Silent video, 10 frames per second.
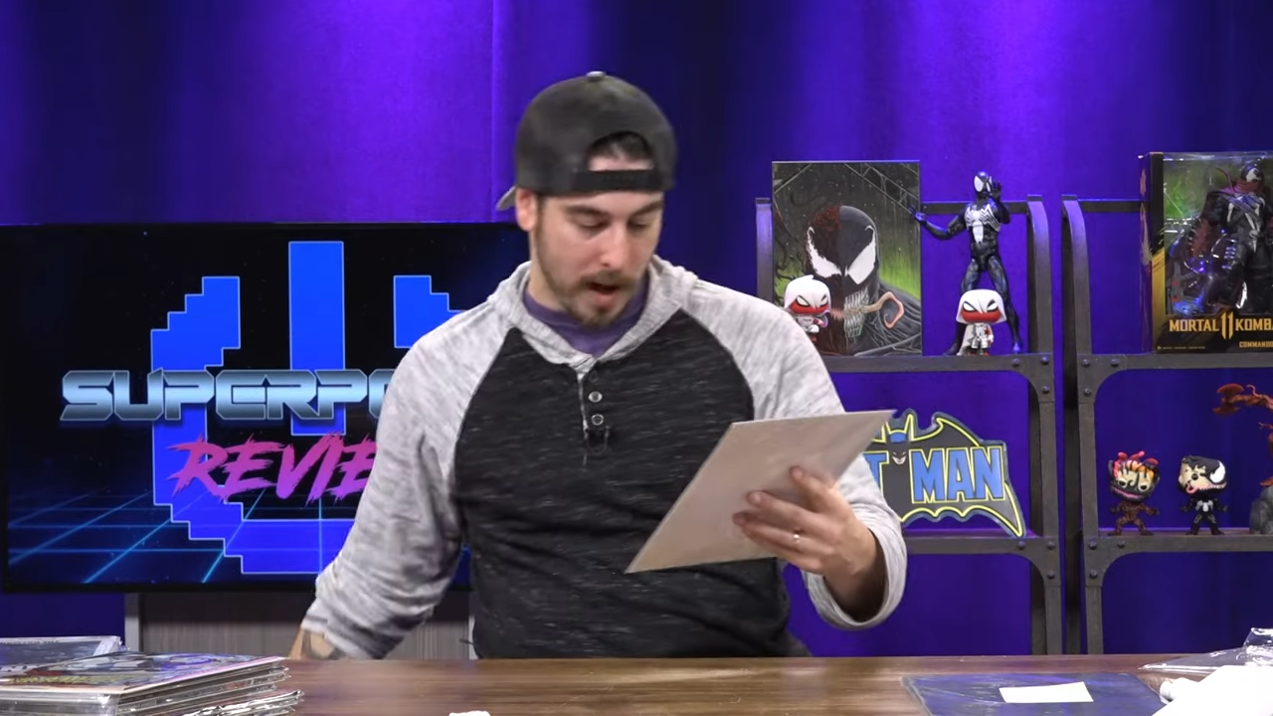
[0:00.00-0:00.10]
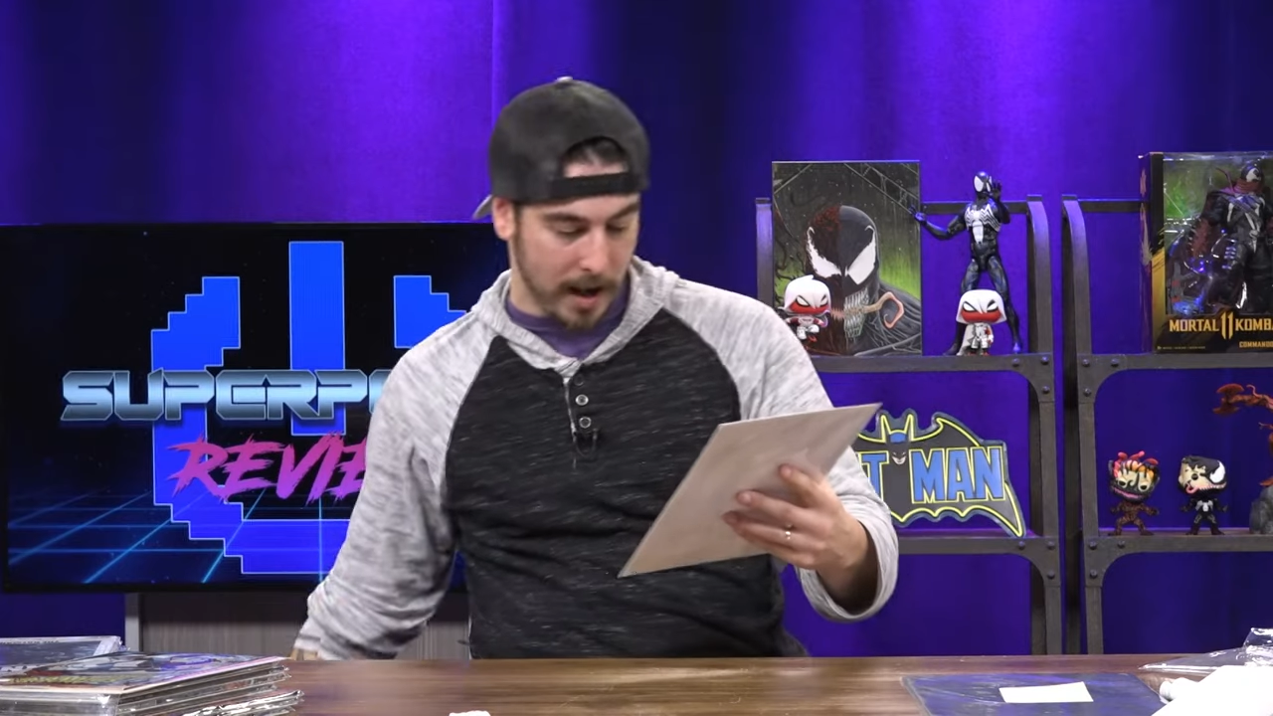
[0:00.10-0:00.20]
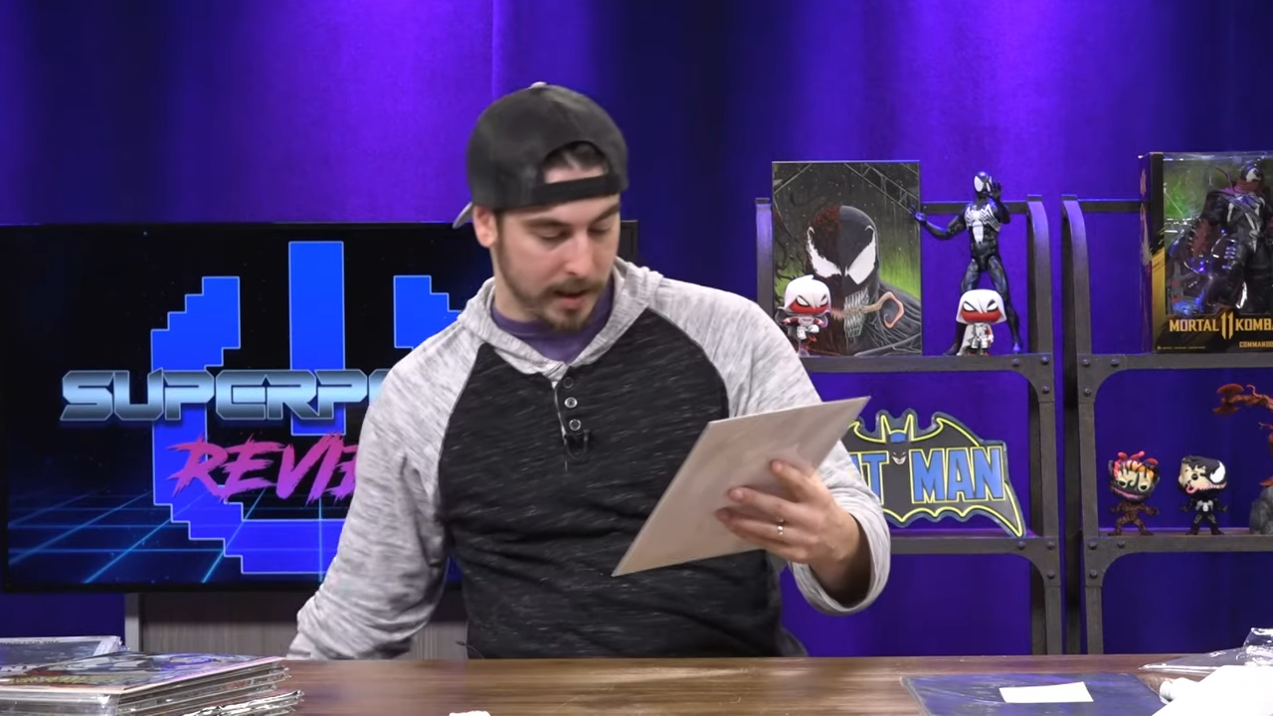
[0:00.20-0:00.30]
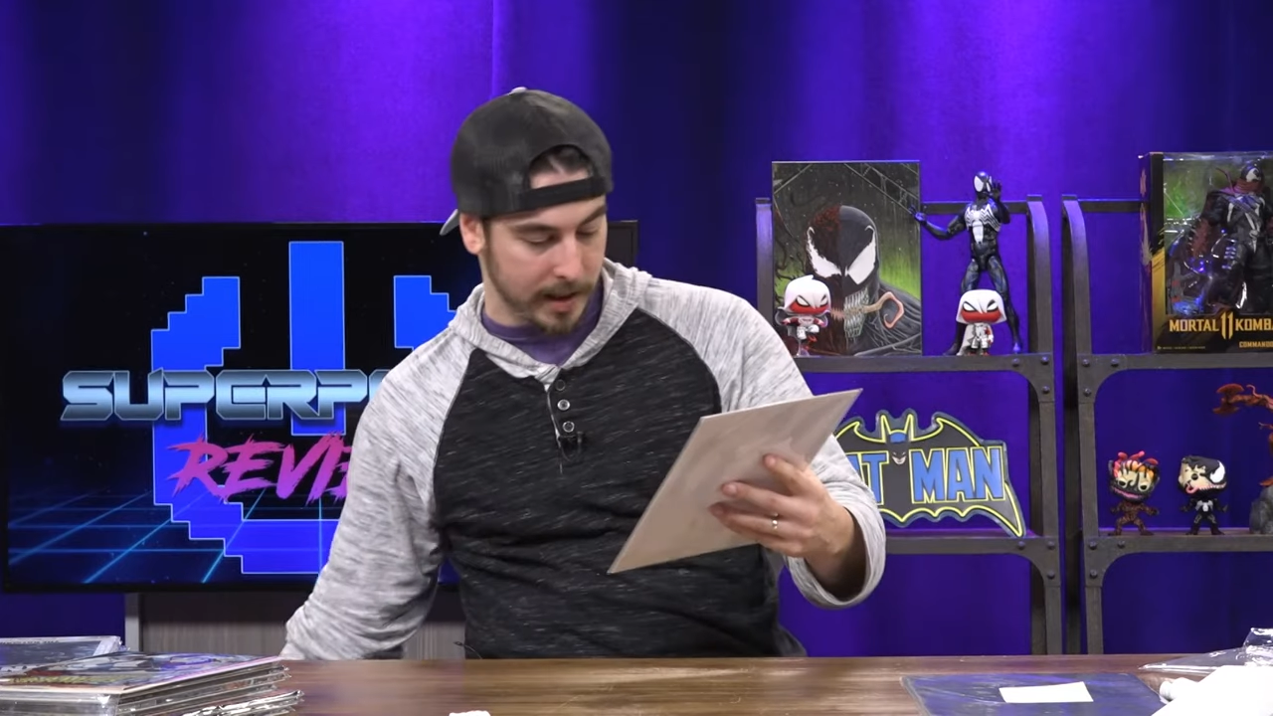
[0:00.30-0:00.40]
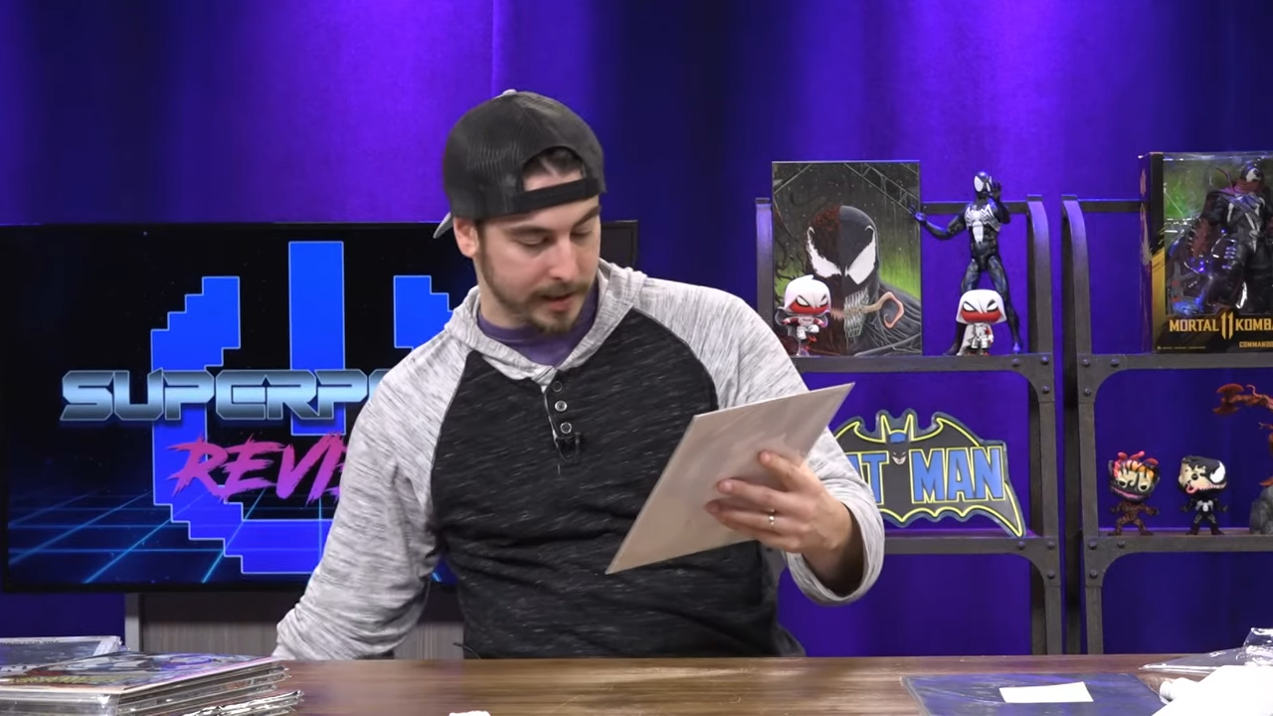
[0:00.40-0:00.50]
I
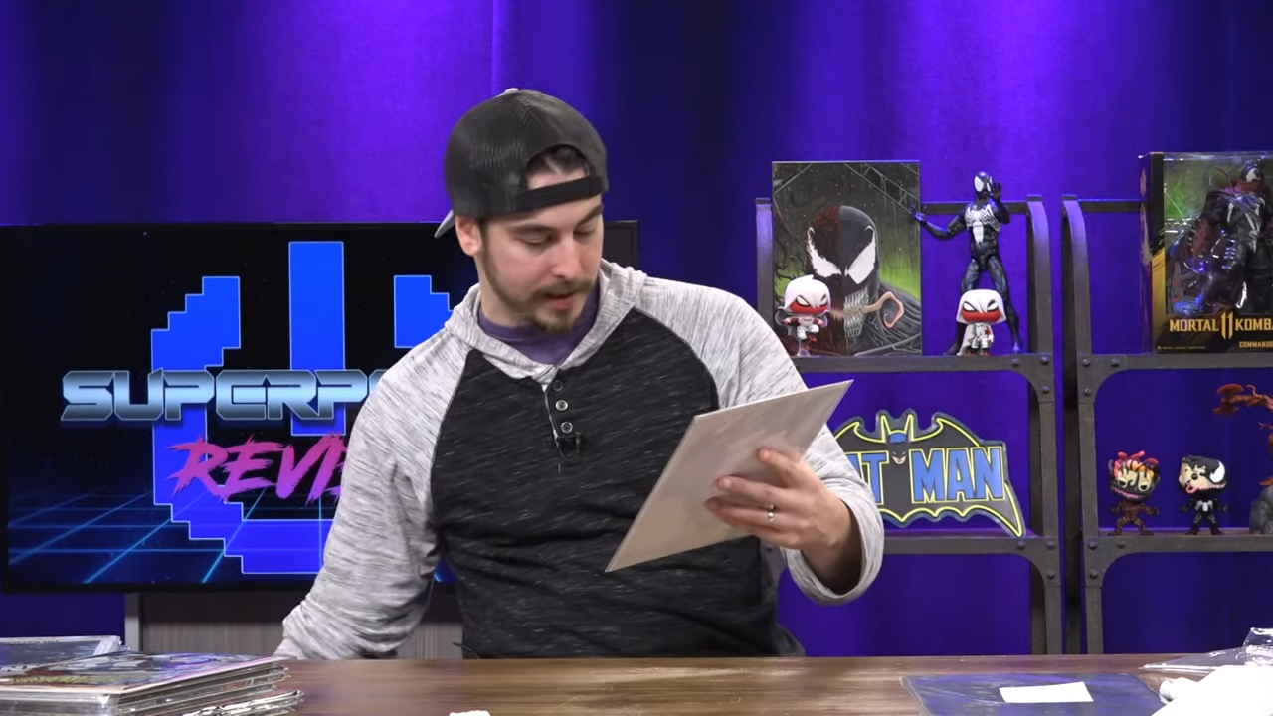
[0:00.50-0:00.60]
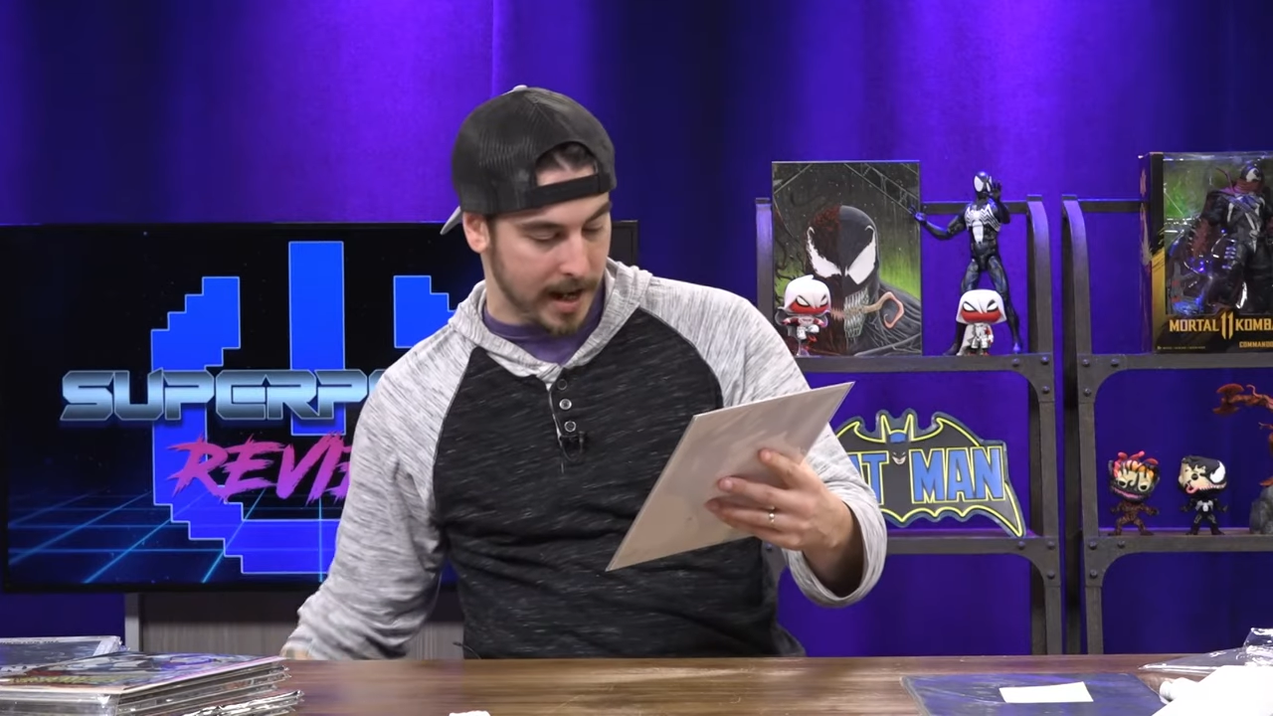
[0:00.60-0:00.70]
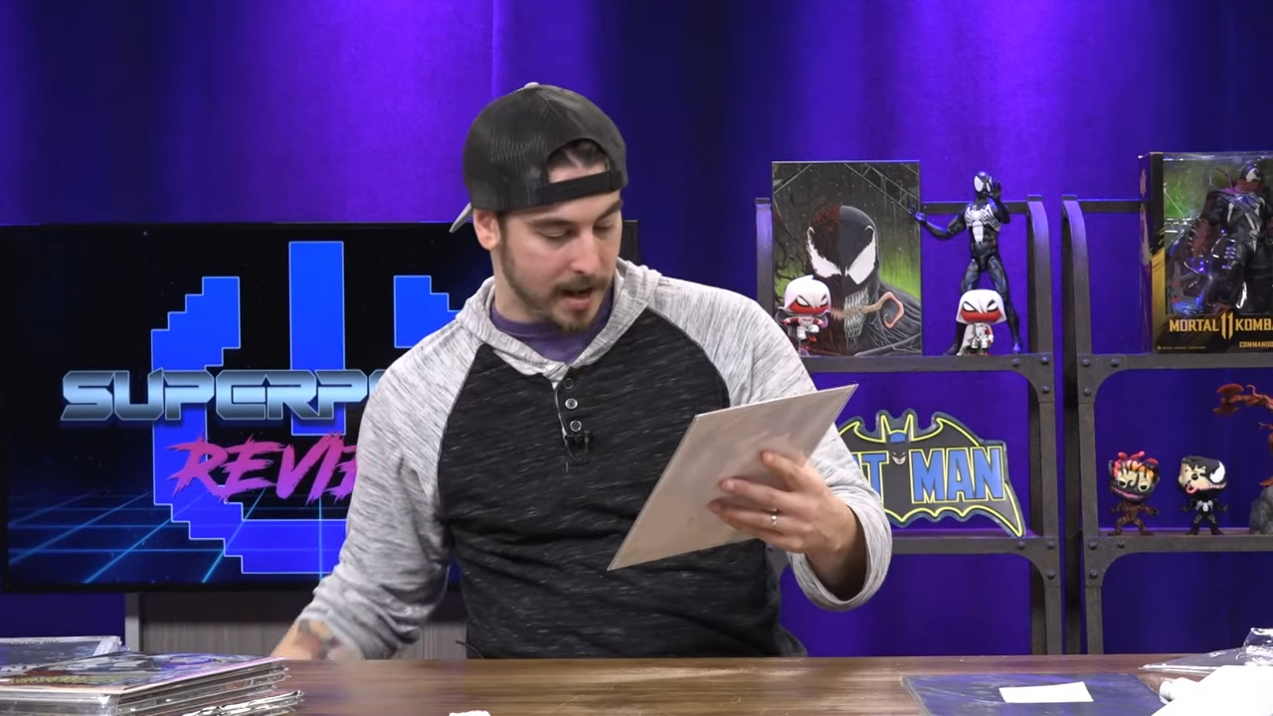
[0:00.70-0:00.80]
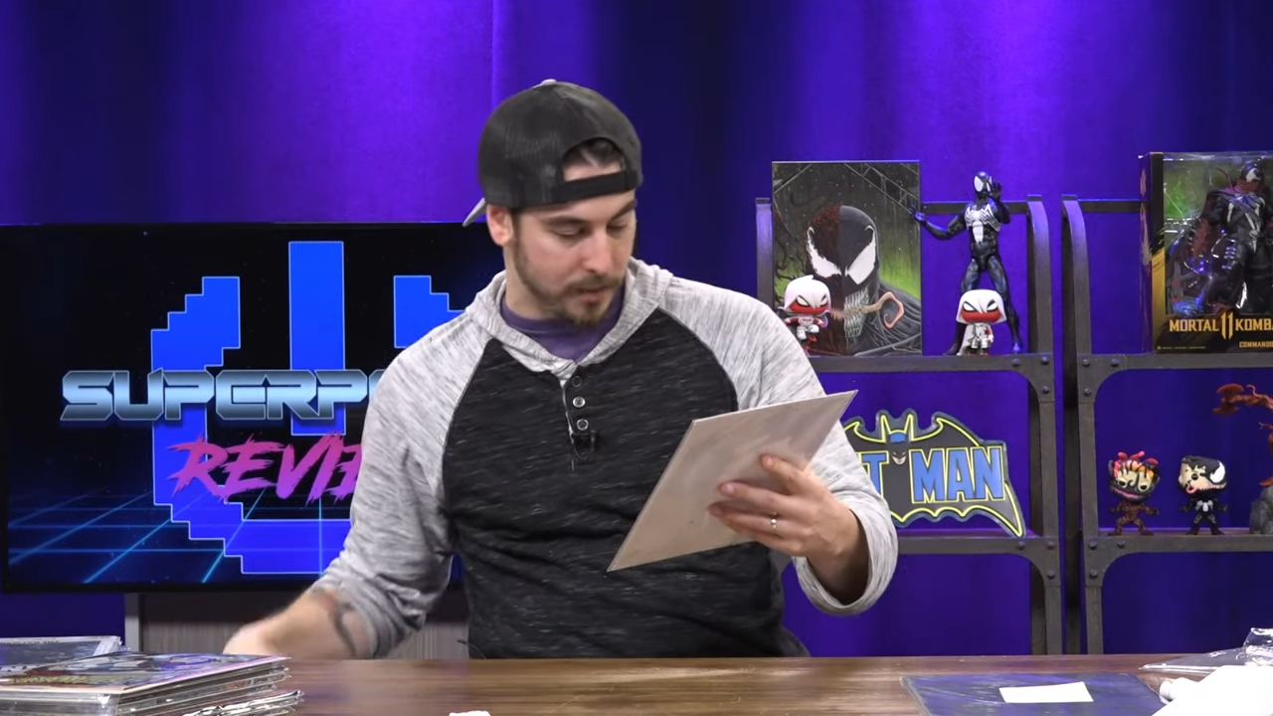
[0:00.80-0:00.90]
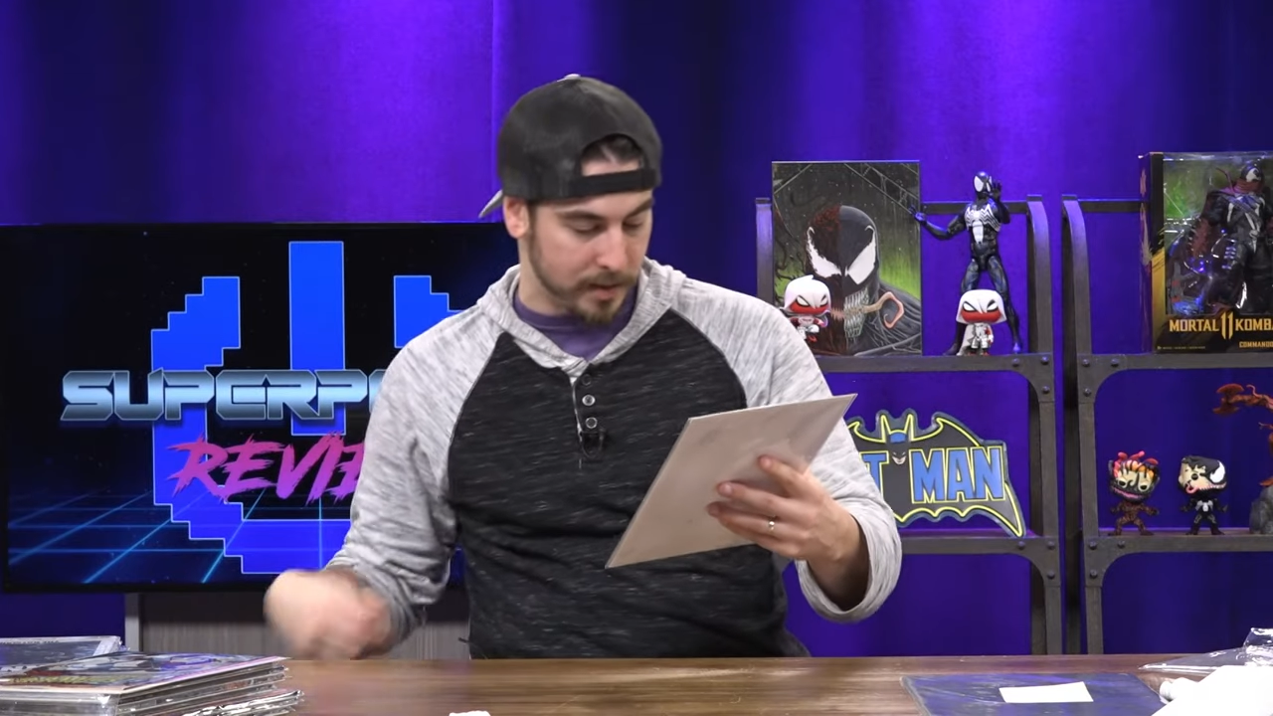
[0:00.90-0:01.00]
like
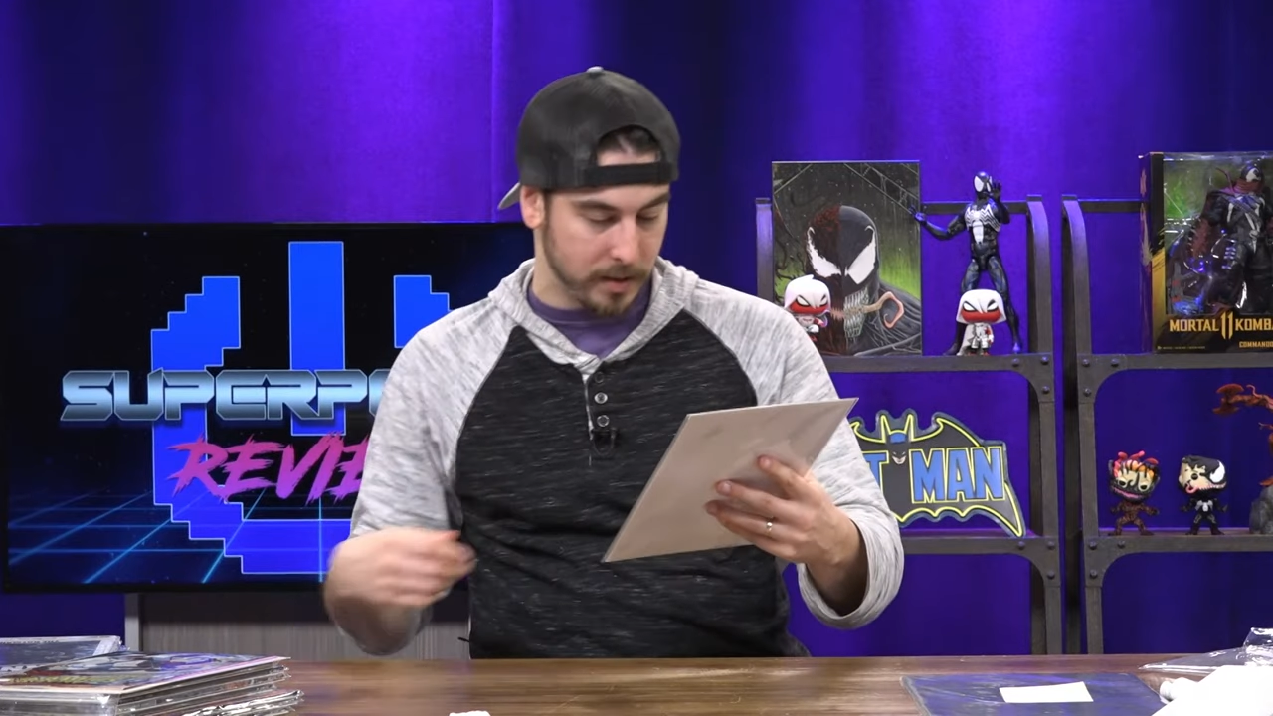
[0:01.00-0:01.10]
that one